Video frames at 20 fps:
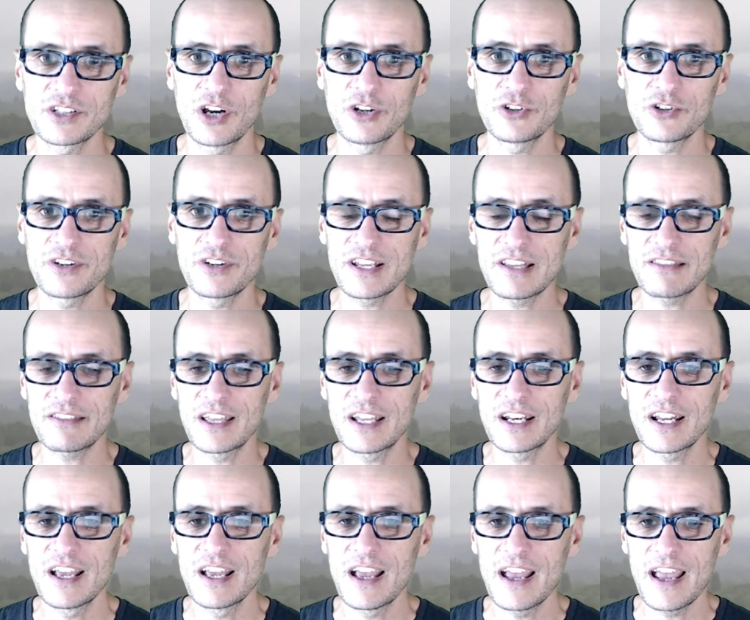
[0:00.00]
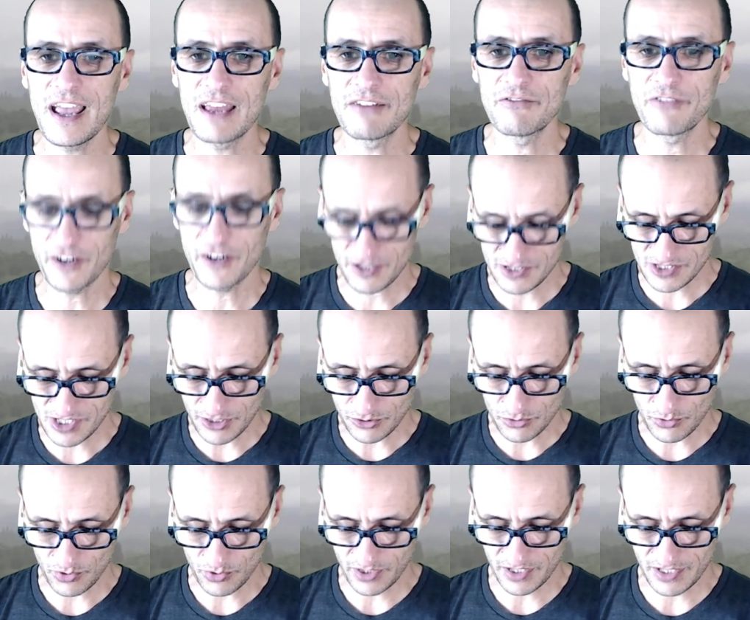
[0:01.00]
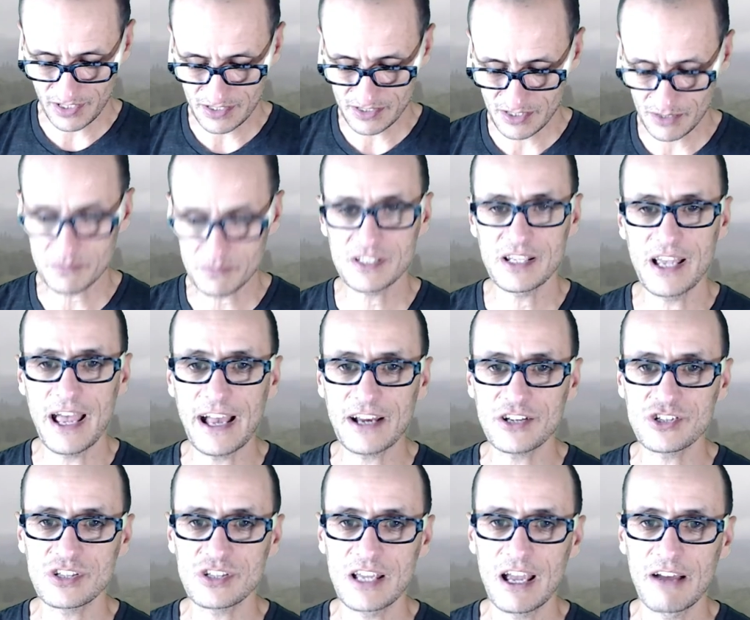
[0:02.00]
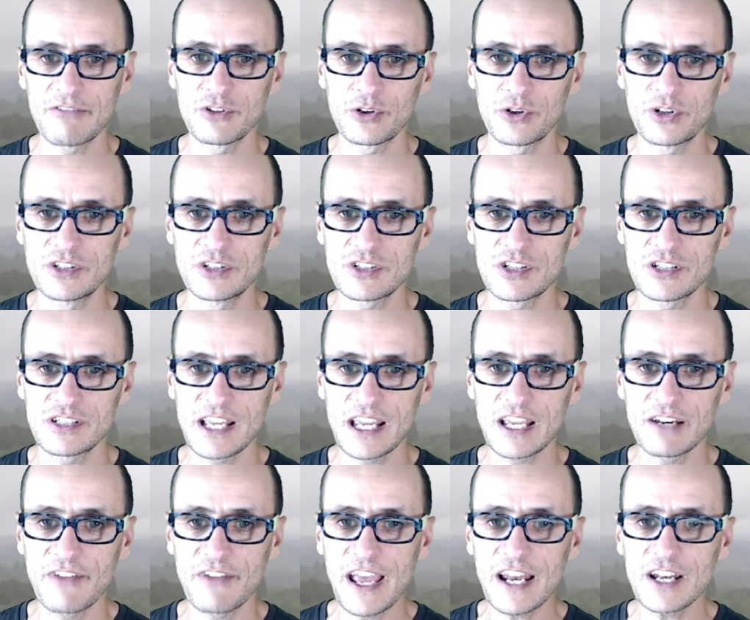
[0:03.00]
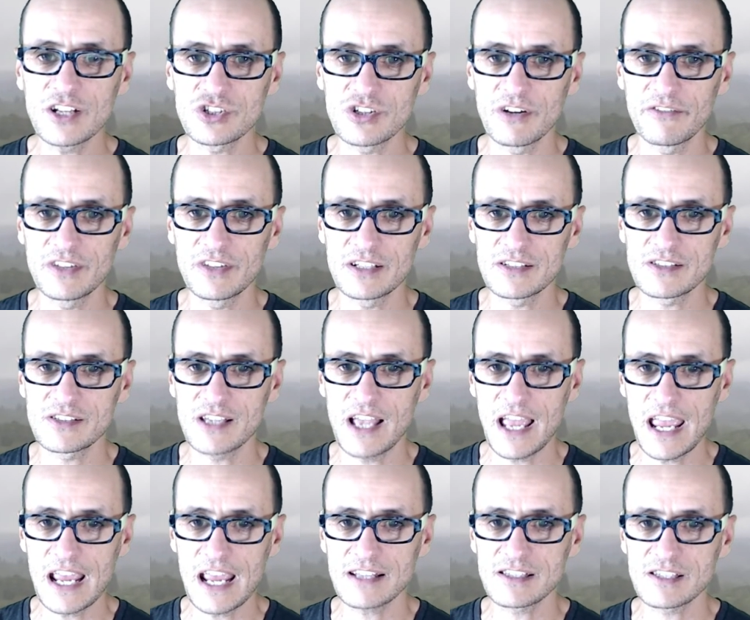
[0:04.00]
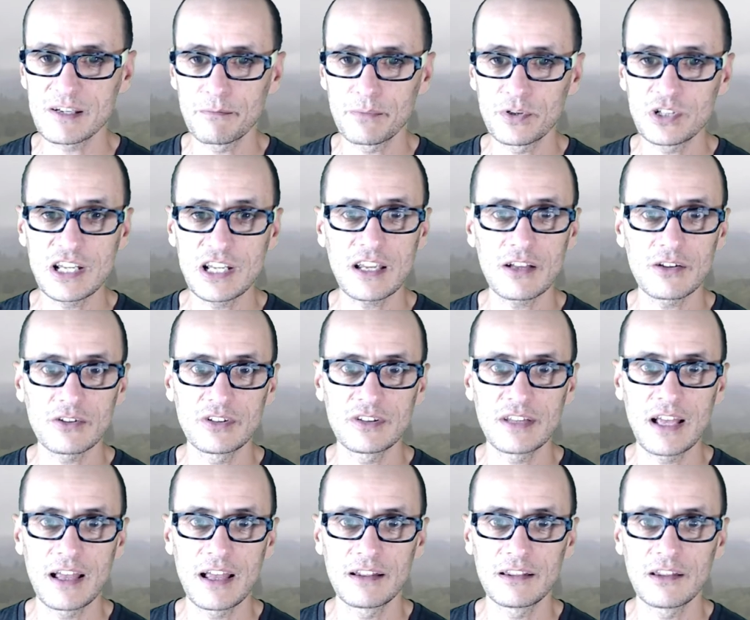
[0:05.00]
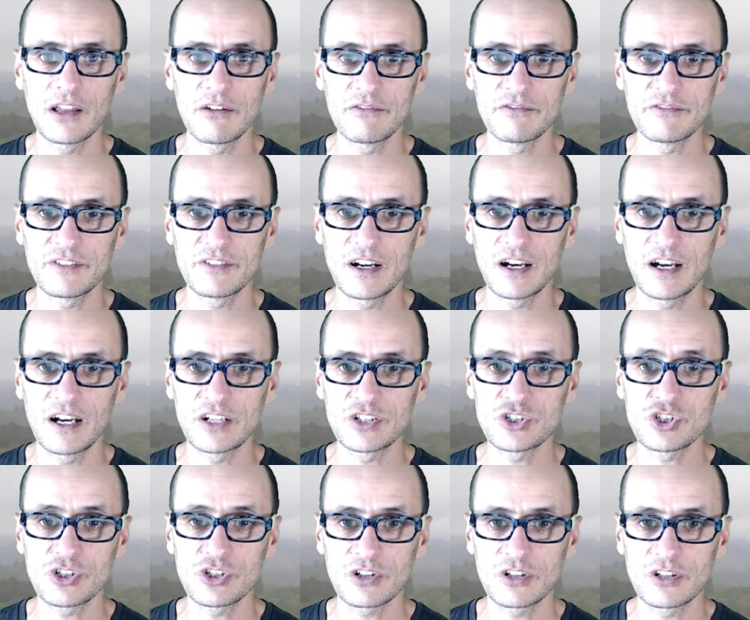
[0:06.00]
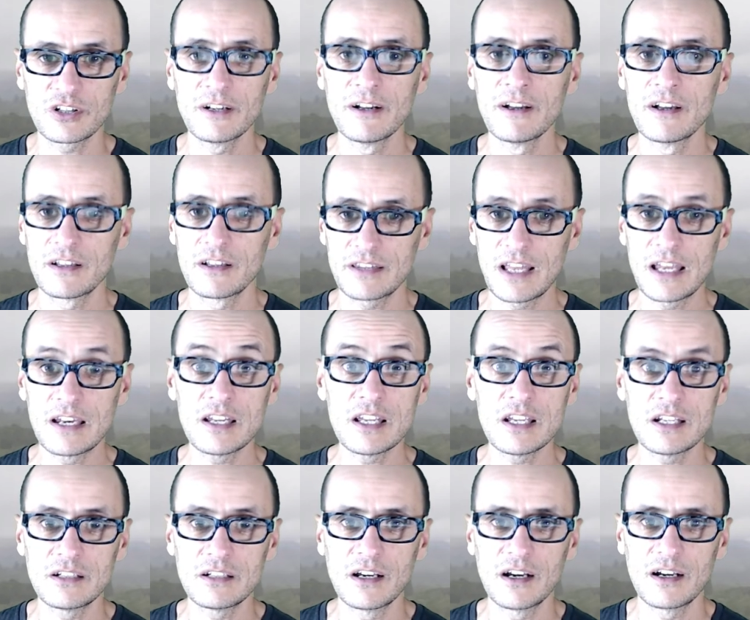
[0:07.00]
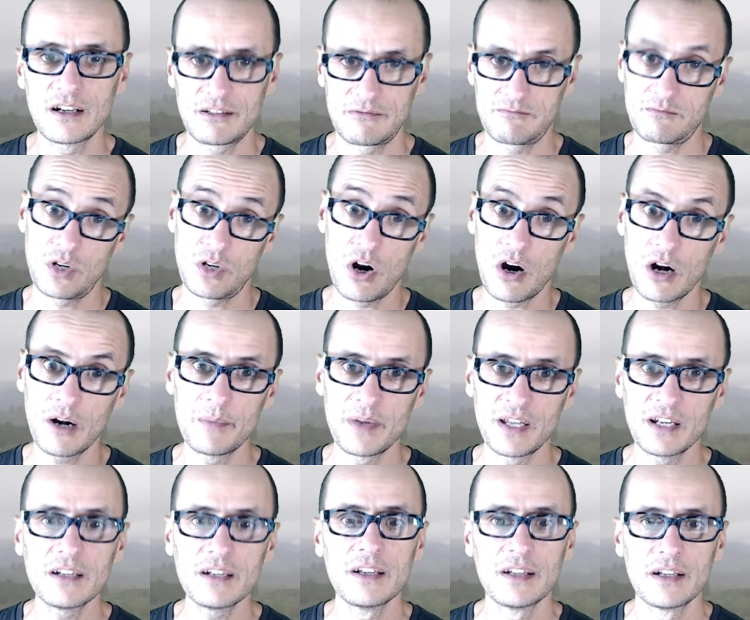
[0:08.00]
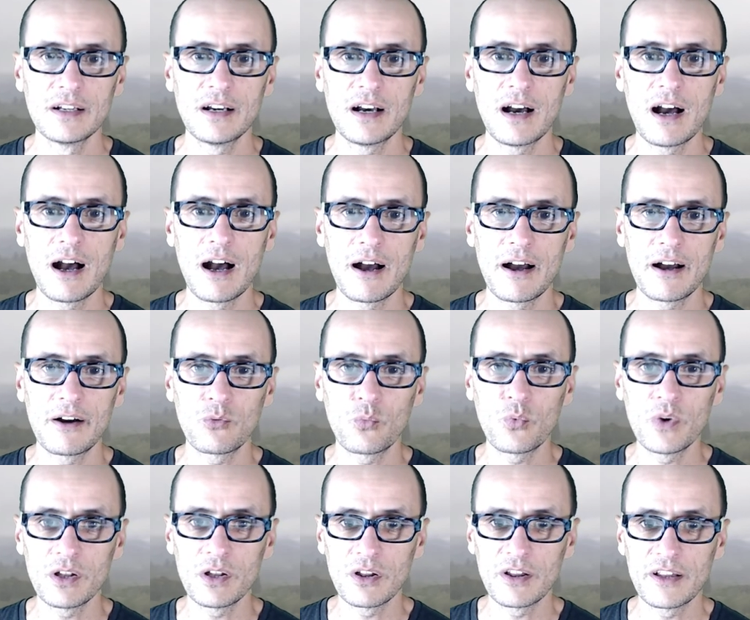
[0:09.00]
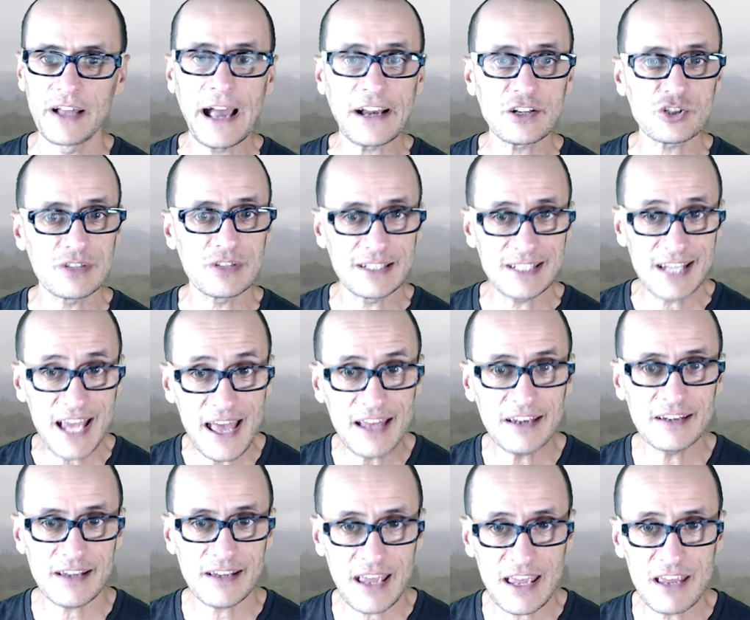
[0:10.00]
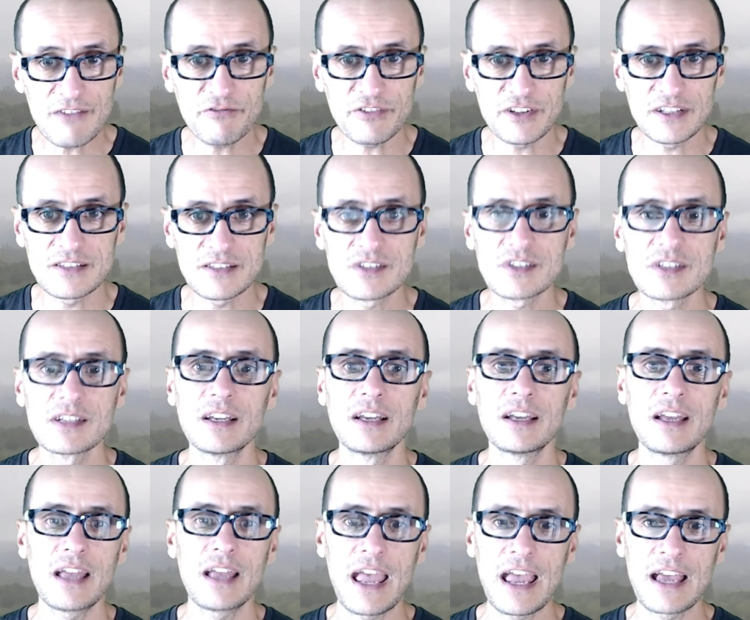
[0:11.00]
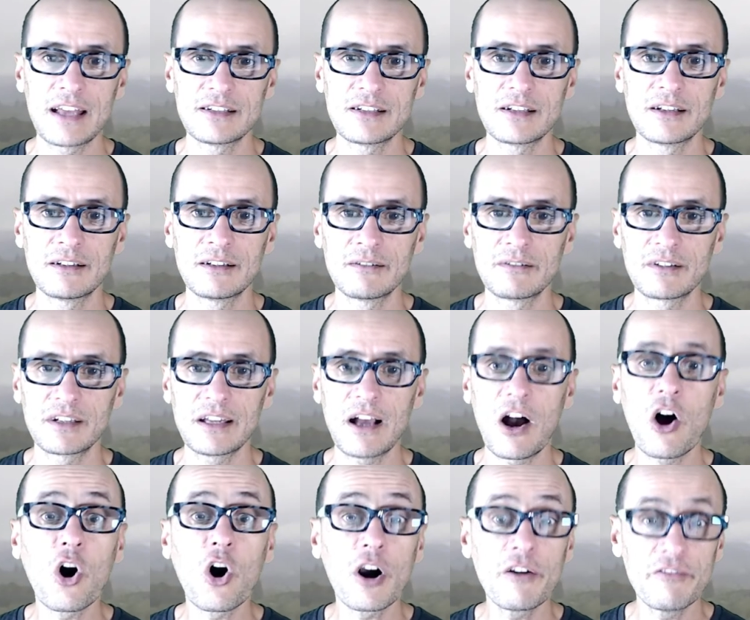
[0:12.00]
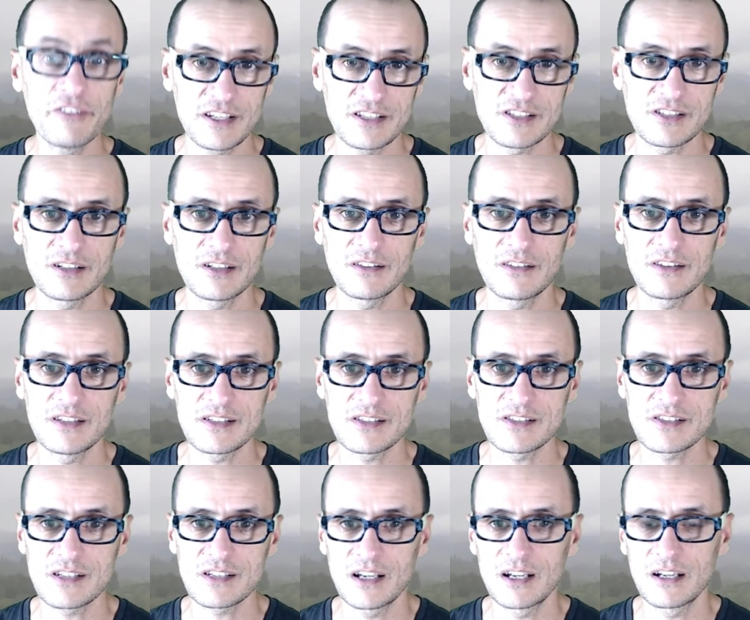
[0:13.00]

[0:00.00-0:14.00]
underneath it. And various other organisms actually have learned to take advantage of this. Ants, in particular, that love uh, sugar, that need uh, carbon, uh, will actually tend aphids and uh, harvest this